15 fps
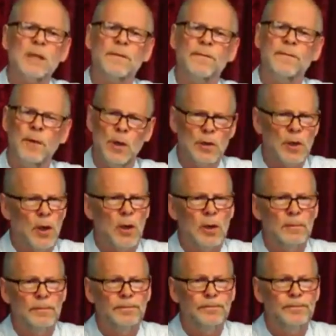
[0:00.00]
futile
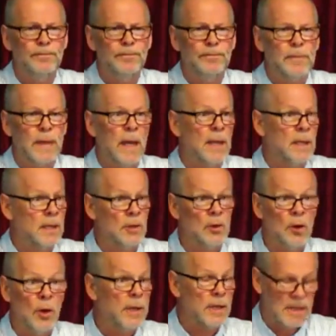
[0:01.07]
and is
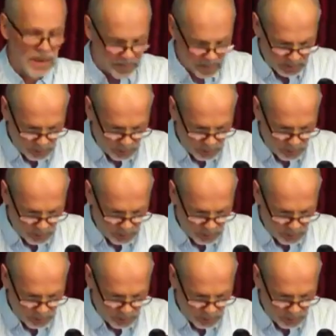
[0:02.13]
not acceptable to